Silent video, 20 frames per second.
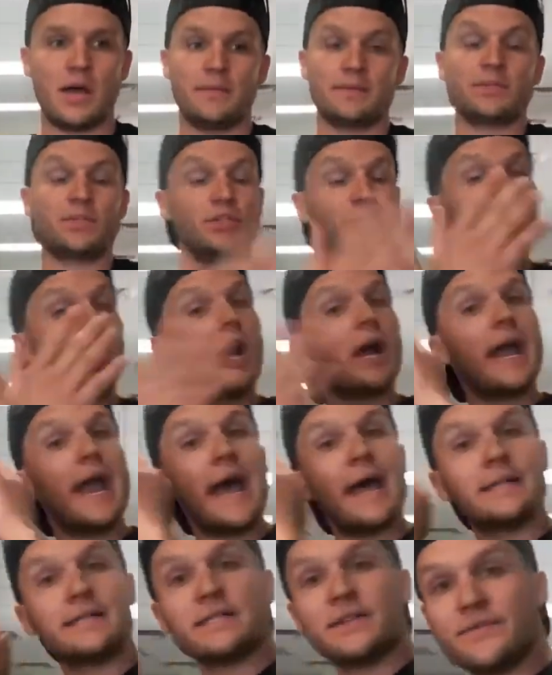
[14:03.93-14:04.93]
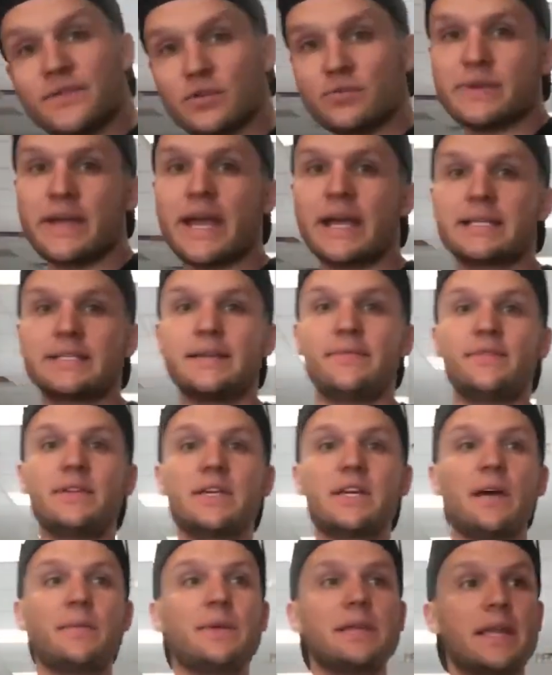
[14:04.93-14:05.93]
Um, so the dog had severe
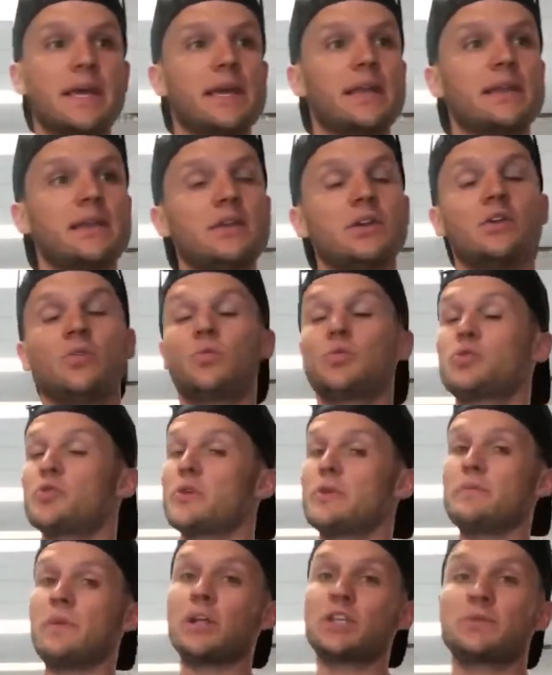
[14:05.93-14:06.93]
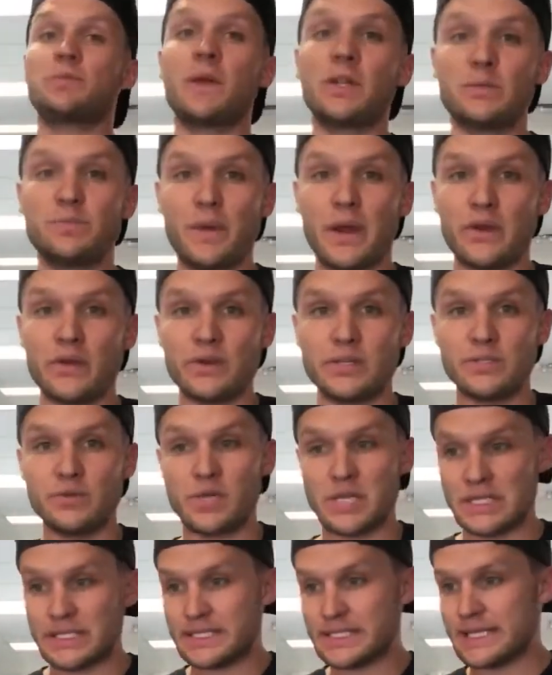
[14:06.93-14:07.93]
reactivity coming in. We're doing much, much better as
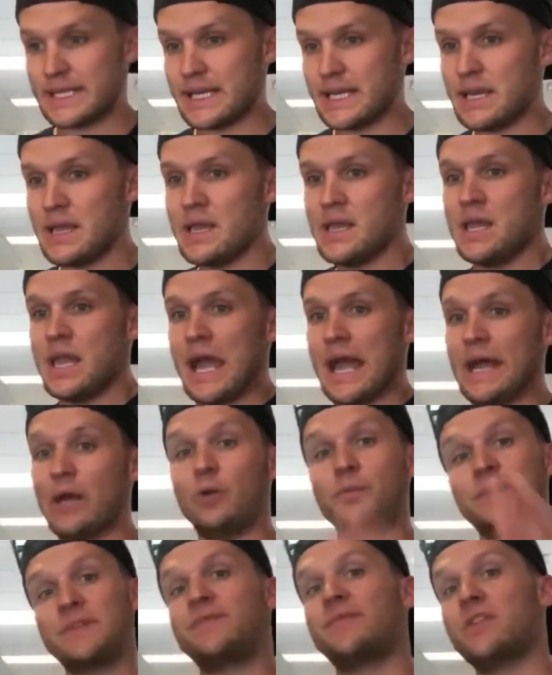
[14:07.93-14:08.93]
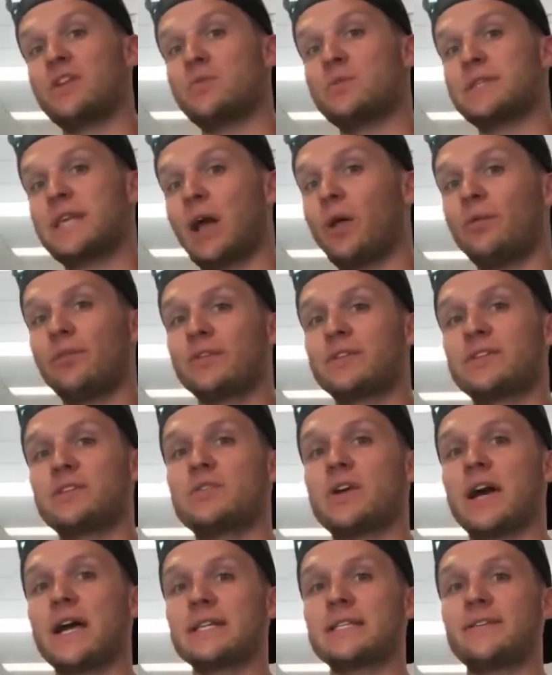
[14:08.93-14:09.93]
you can see. I hope this video was helpful to you
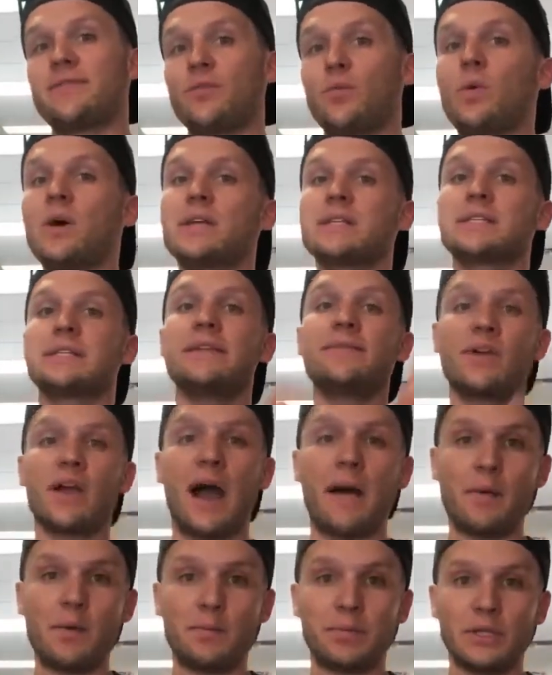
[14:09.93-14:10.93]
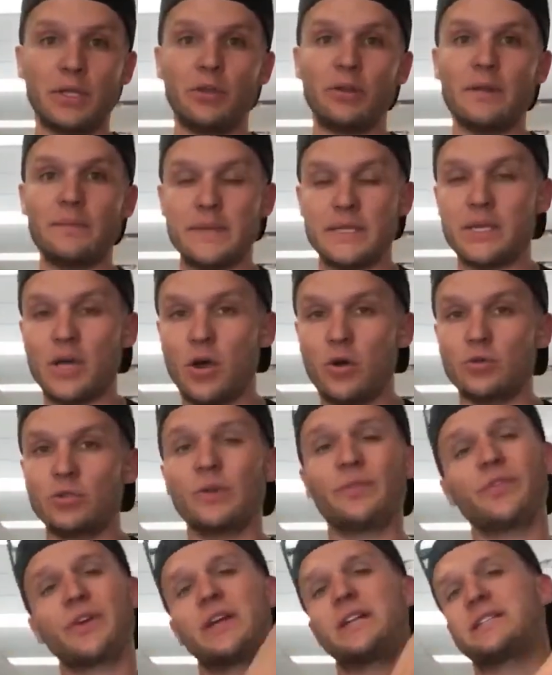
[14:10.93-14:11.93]
guys. If it was, leave a comment below, let me know. Don't
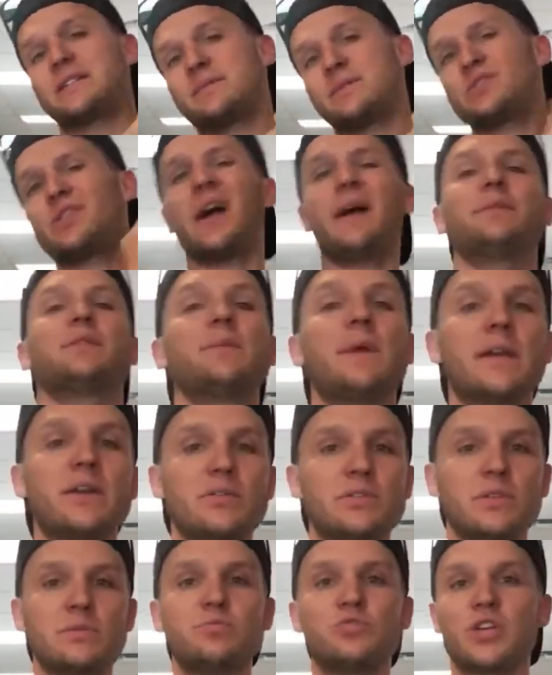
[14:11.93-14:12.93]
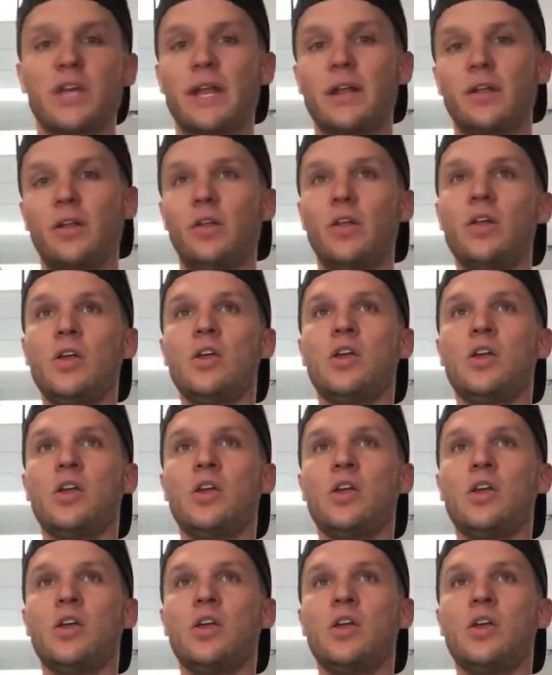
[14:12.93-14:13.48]
forget, subscribe to my YouTube channel.